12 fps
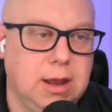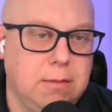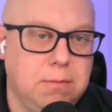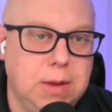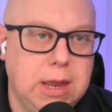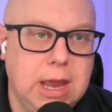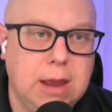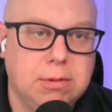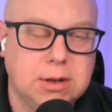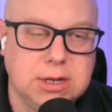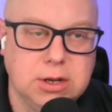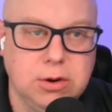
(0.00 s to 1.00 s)
being able
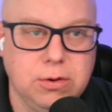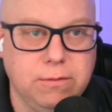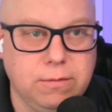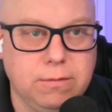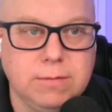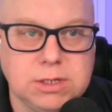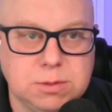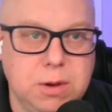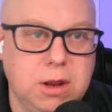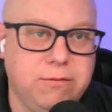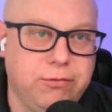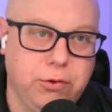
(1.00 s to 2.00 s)
to
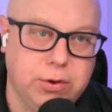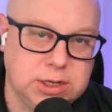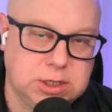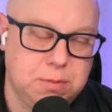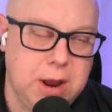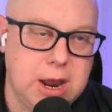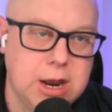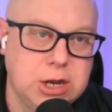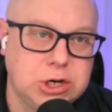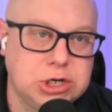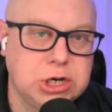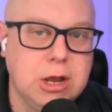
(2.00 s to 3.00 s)
speak fluent
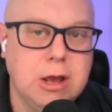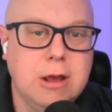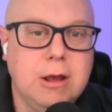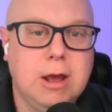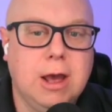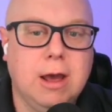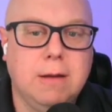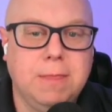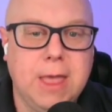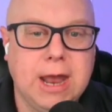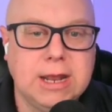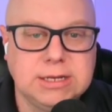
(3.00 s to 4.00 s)
Spanish,
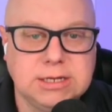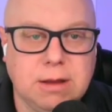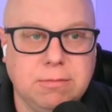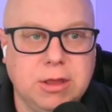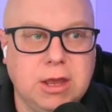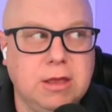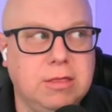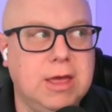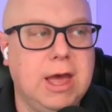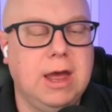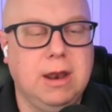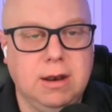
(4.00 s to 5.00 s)
that is something
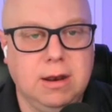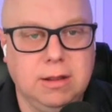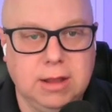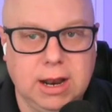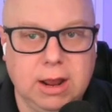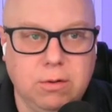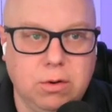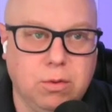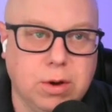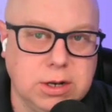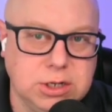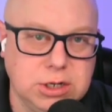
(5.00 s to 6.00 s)
that I would
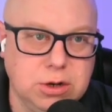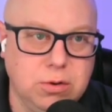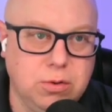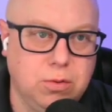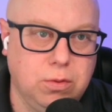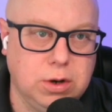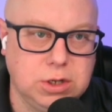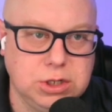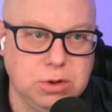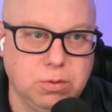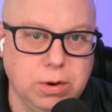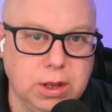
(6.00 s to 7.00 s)
want to
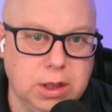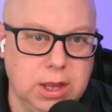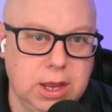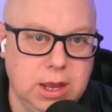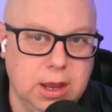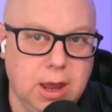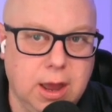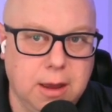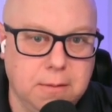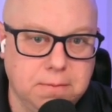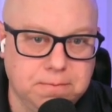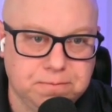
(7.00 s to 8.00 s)
really
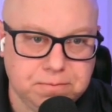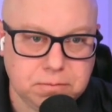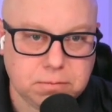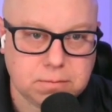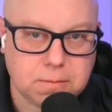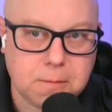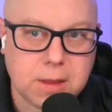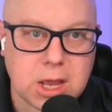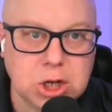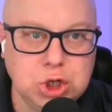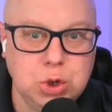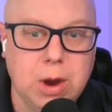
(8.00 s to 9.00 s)

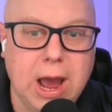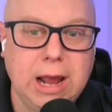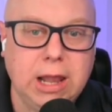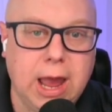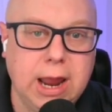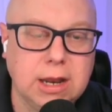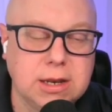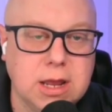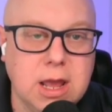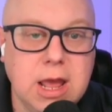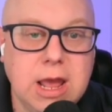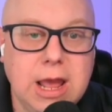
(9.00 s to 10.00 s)
to highlight.
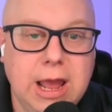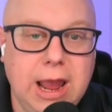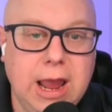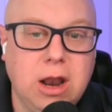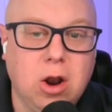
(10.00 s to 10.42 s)
And